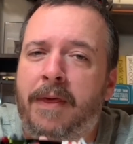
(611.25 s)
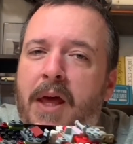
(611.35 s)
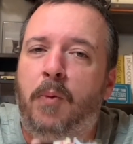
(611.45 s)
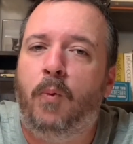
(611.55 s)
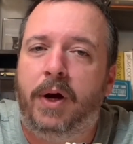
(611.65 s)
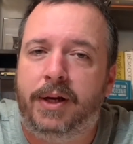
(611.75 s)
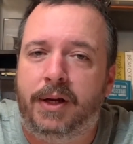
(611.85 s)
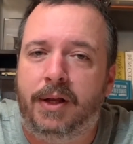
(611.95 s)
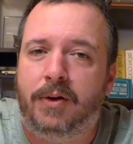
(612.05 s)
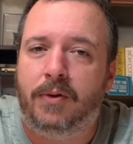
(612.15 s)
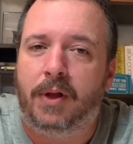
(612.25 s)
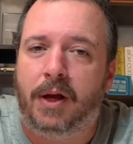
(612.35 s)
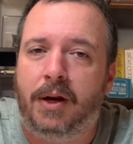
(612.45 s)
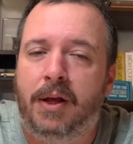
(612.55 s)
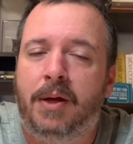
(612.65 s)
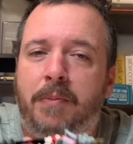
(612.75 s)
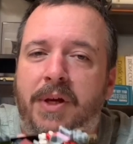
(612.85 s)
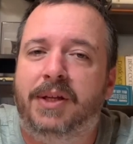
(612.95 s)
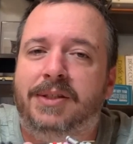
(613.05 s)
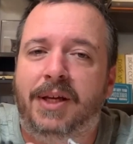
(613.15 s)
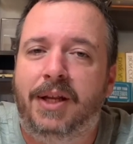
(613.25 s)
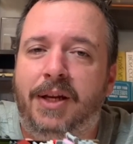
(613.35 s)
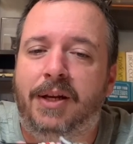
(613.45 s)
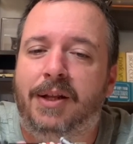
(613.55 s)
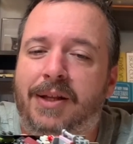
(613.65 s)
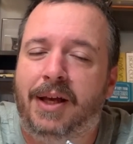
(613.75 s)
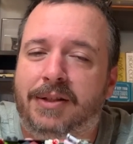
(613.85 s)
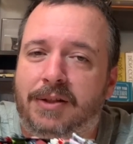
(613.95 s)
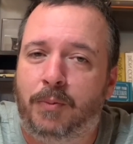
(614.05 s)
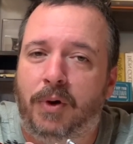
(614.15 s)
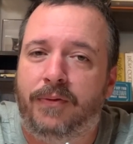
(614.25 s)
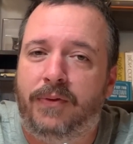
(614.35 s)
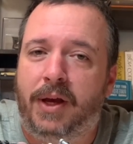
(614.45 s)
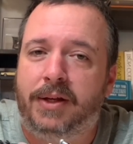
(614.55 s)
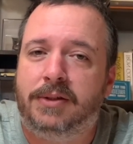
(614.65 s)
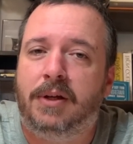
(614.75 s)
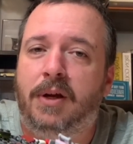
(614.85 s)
And why did he do that? Because he needed to get somewhere fast.